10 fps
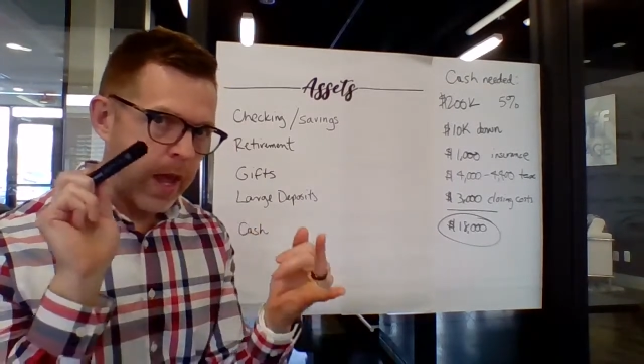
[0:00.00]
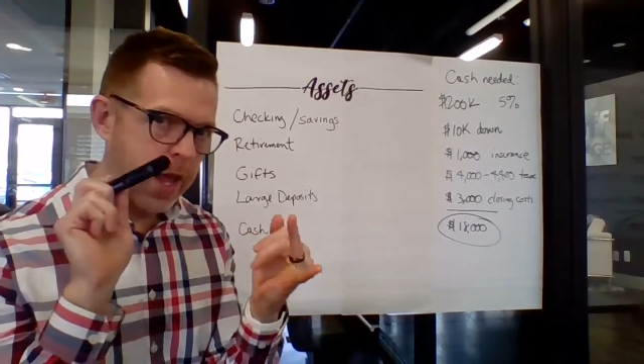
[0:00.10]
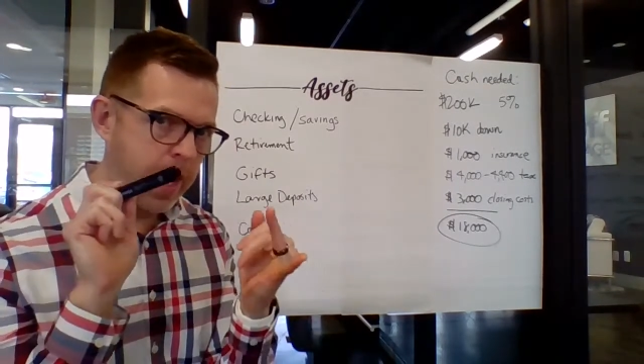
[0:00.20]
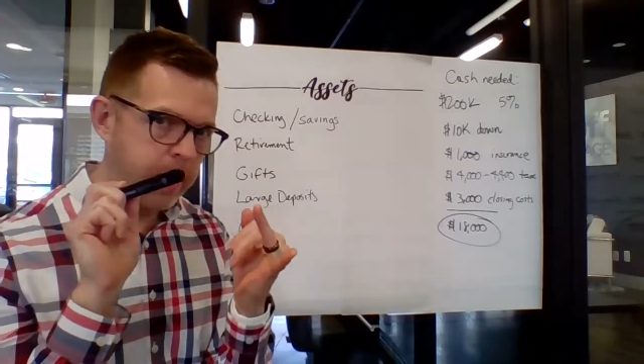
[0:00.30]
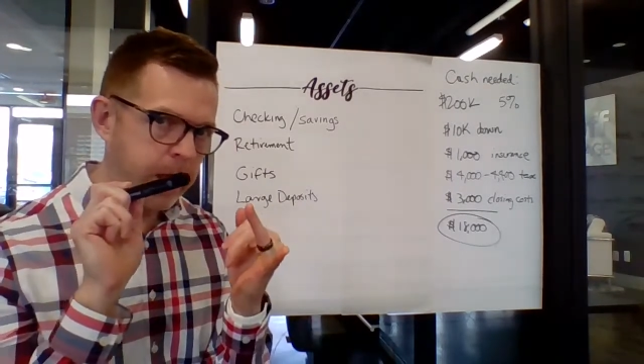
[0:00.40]

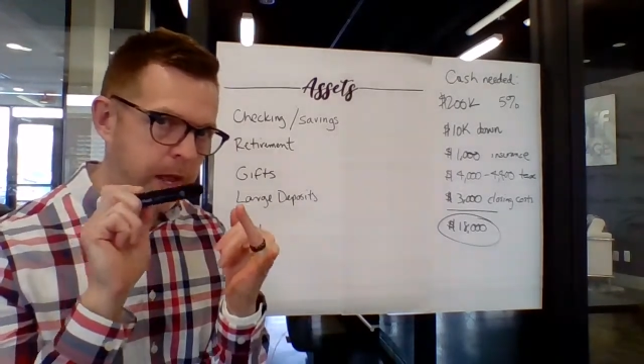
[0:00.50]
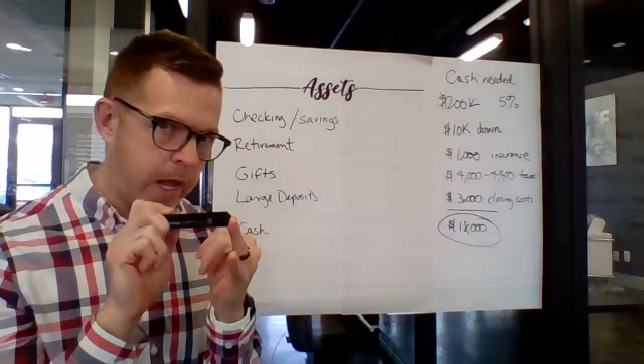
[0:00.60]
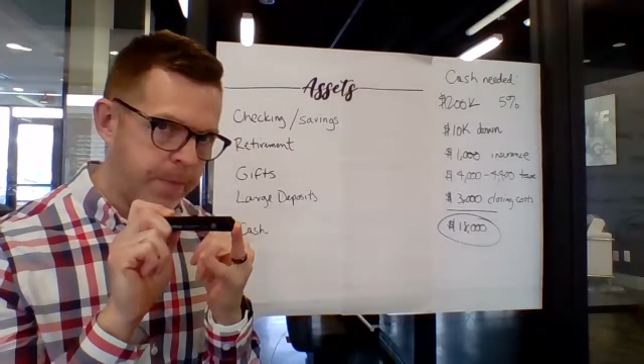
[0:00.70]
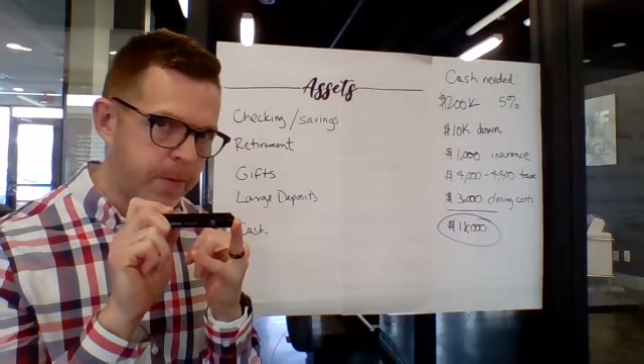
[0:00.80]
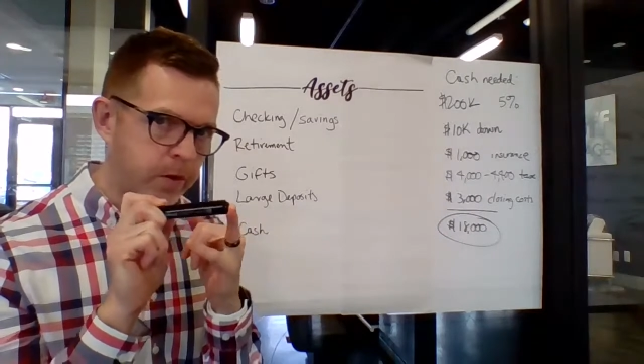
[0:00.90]
and
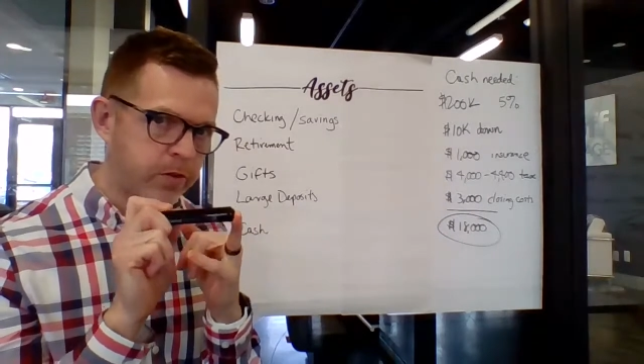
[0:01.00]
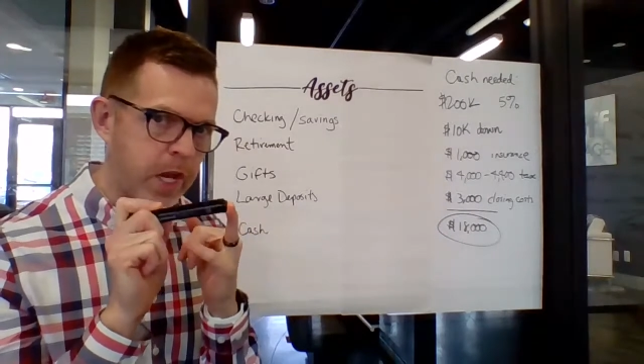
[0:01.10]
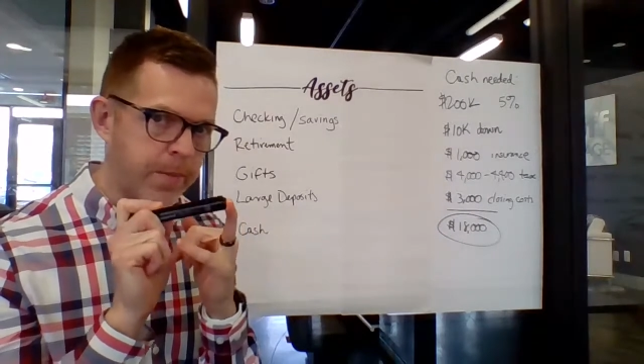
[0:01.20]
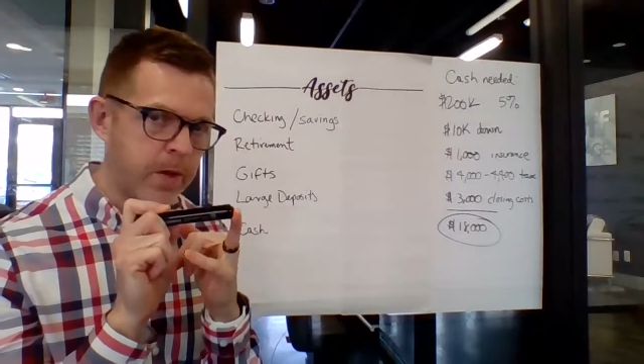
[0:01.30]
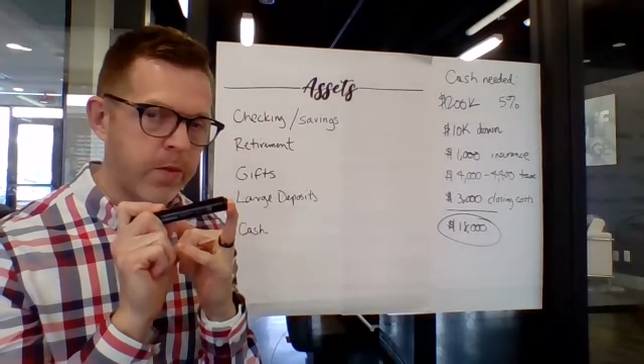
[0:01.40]
April's
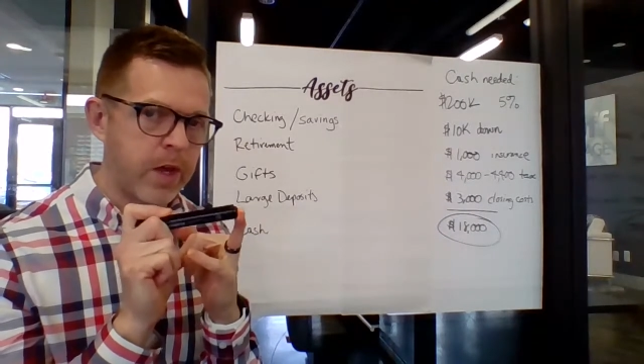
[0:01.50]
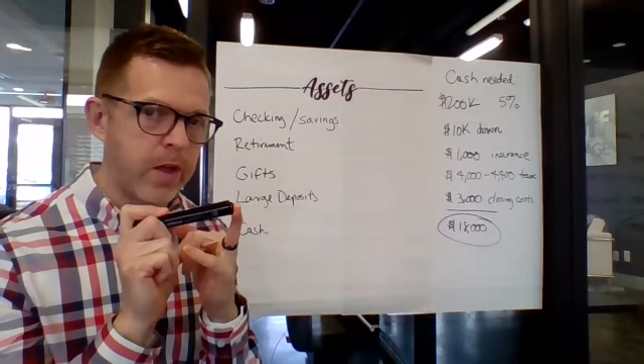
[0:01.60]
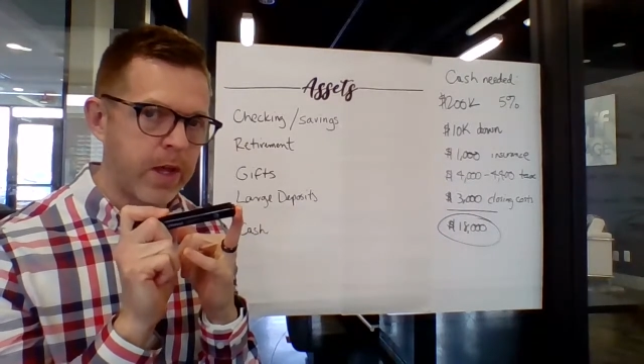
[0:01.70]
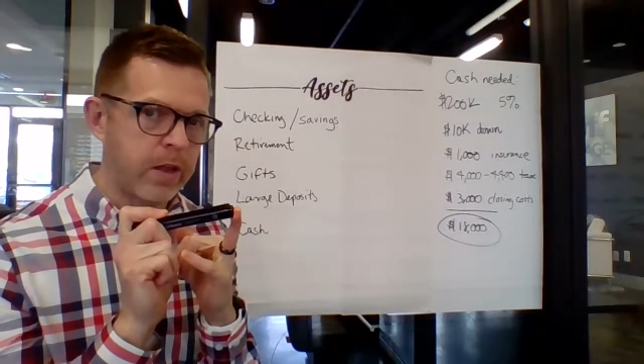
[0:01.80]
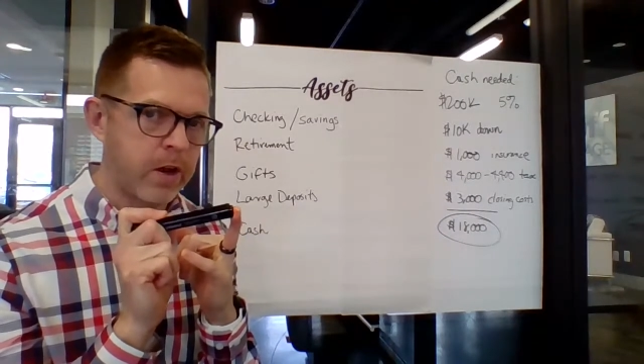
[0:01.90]
statement
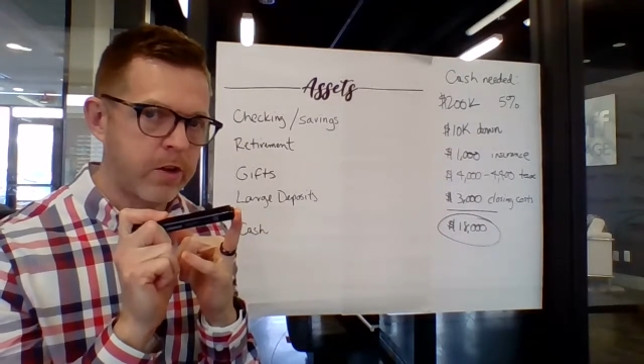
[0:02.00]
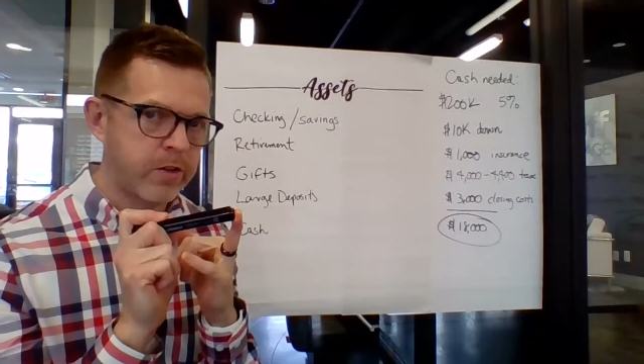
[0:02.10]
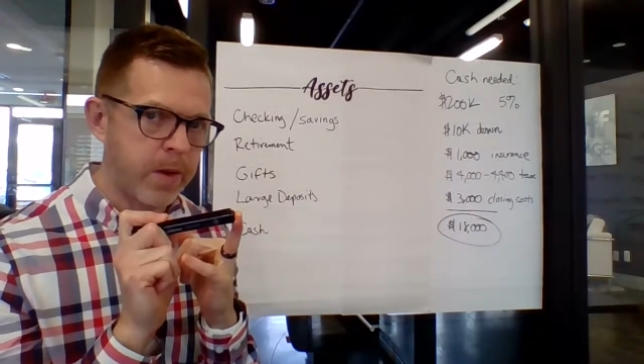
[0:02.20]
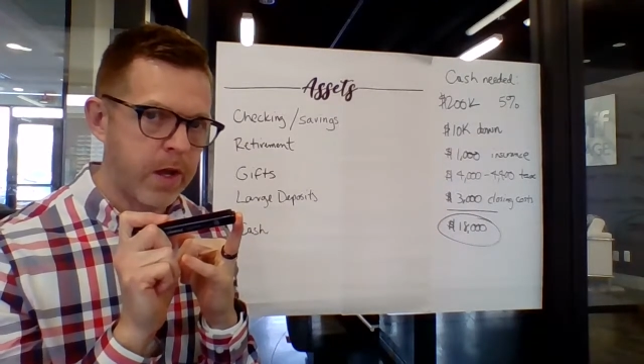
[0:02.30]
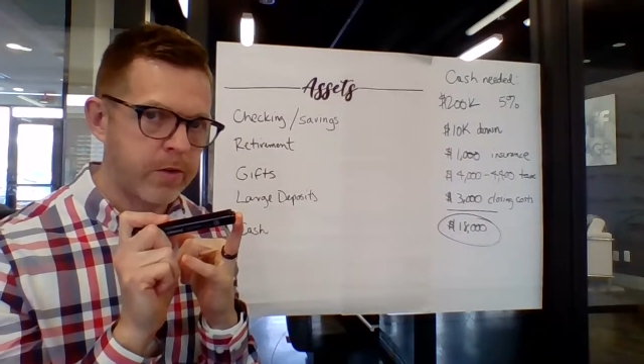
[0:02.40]
without that large
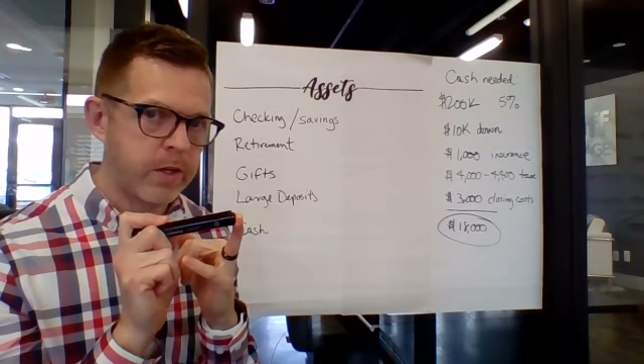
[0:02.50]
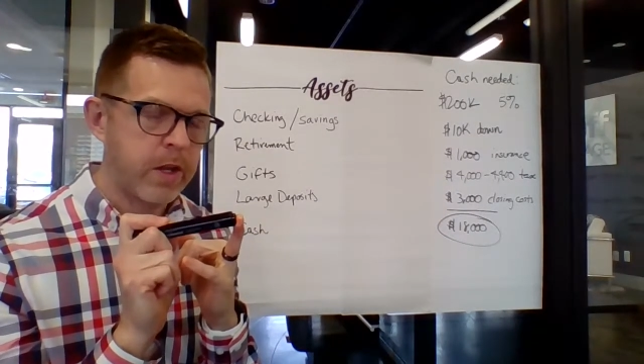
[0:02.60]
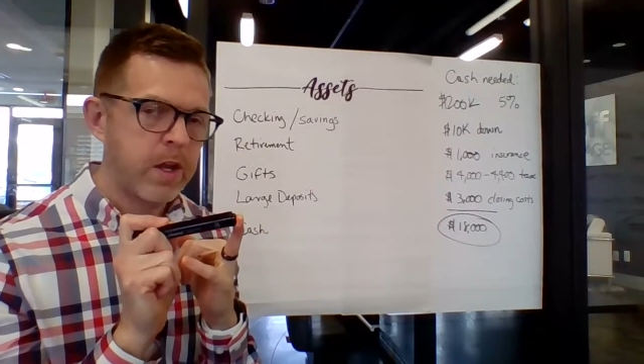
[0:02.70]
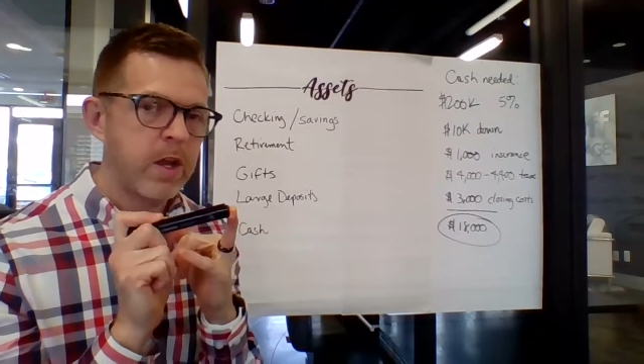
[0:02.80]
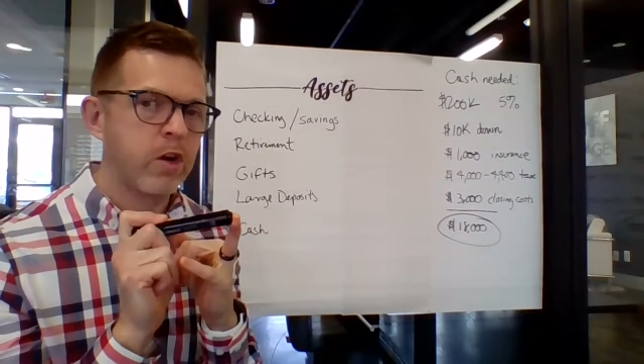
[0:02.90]
deposit